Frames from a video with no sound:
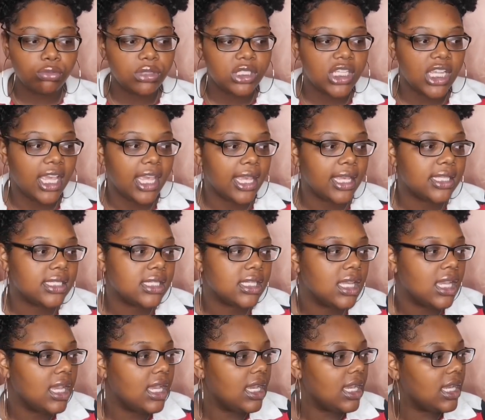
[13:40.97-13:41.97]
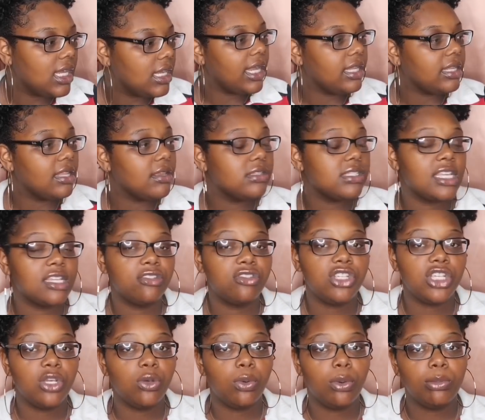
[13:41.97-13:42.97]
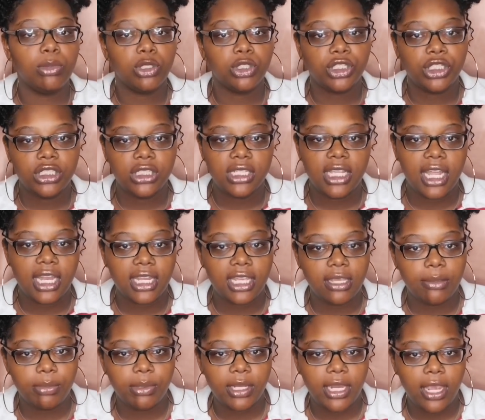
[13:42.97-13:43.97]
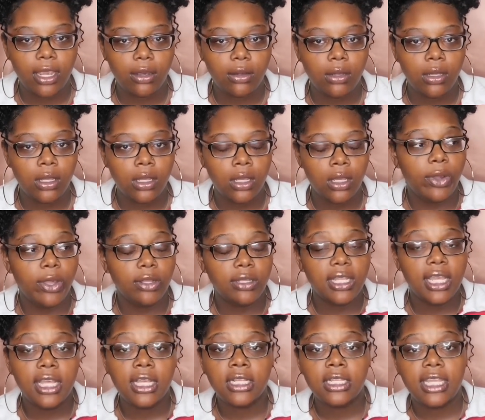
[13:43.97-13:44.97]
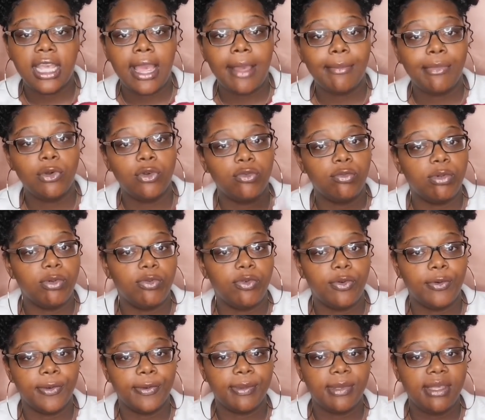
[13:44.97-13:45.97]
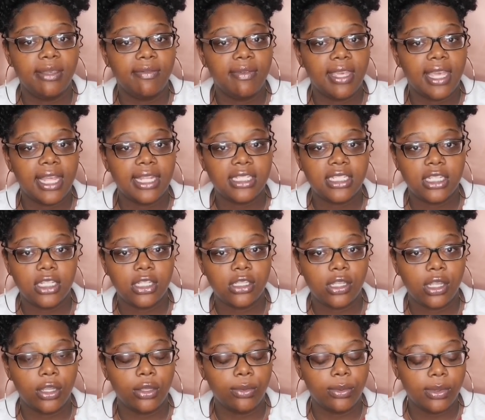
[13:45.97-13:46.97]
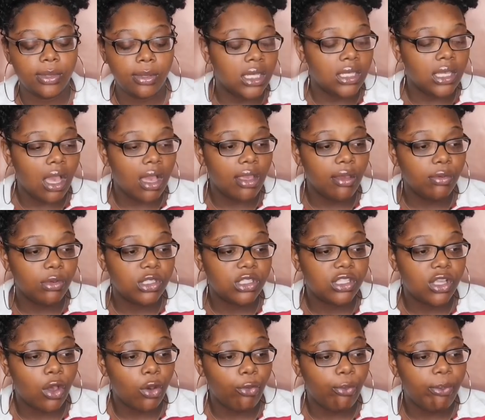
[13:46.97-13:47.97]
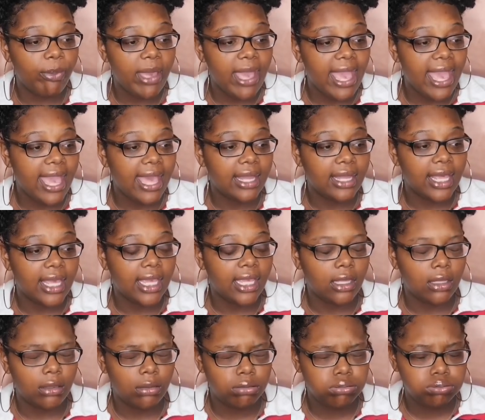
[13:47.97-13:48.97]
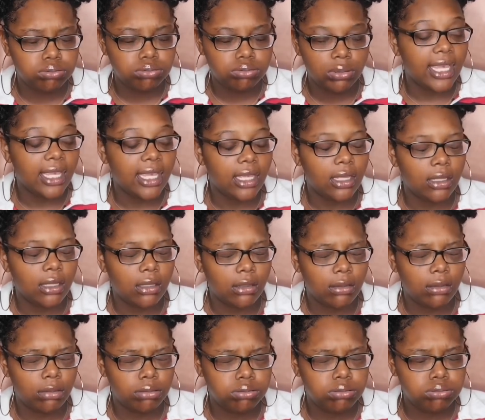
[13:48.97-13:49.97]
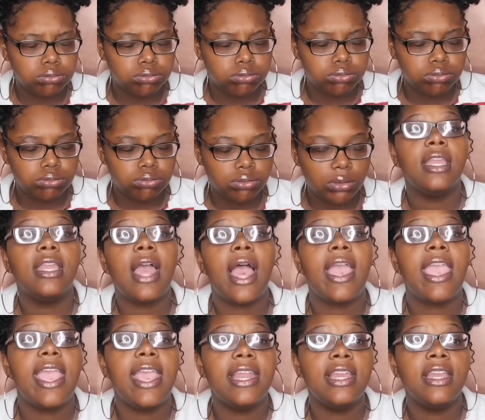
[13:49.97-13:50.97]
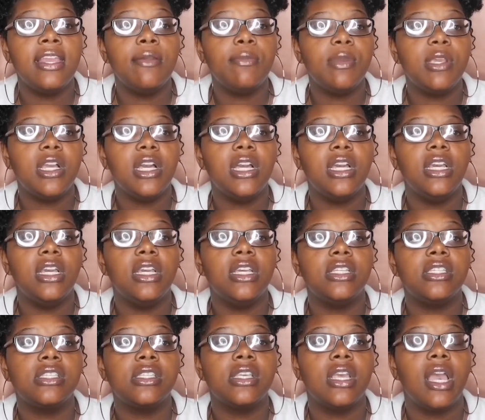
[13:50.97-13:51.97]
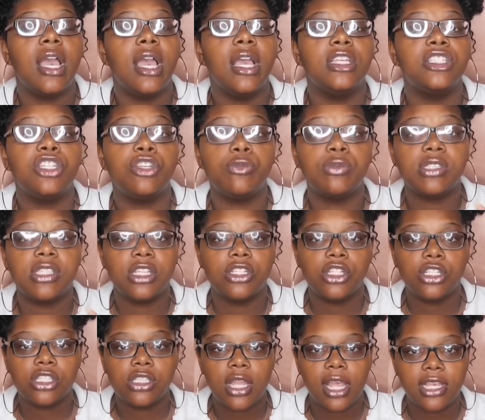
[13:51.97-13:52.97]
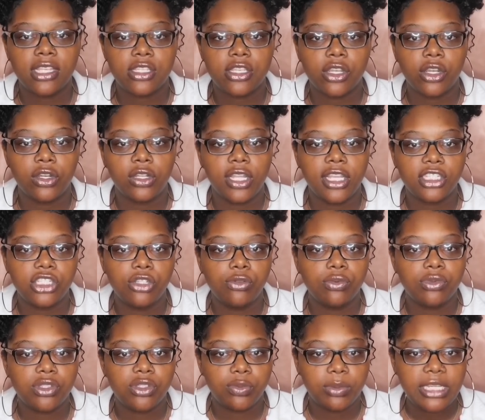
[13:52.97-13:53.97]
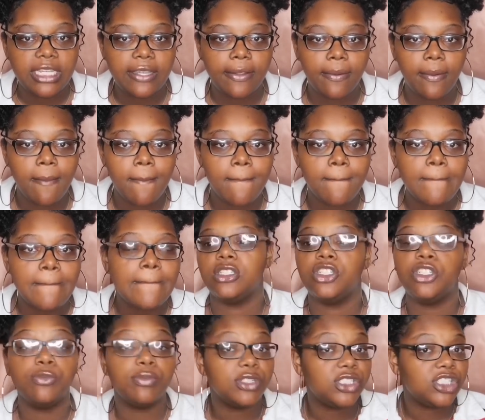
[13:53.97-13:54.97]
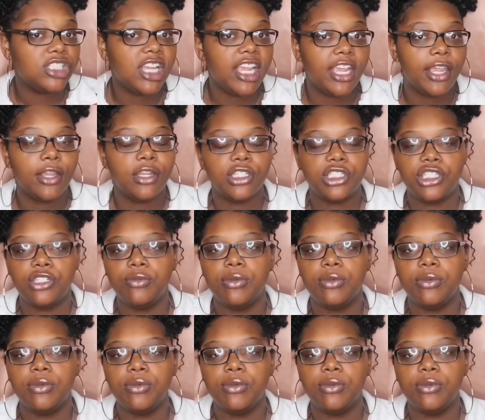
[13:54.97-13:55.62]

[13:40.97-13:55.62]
checks, and like, there's like, she get 1 more, she's got to get put out. Well, luckily I moved before we even got to the 3rd one. Y'all, it was so bad, like, and I hated it because she was such a nice girl. Like, she was sweet. She would share.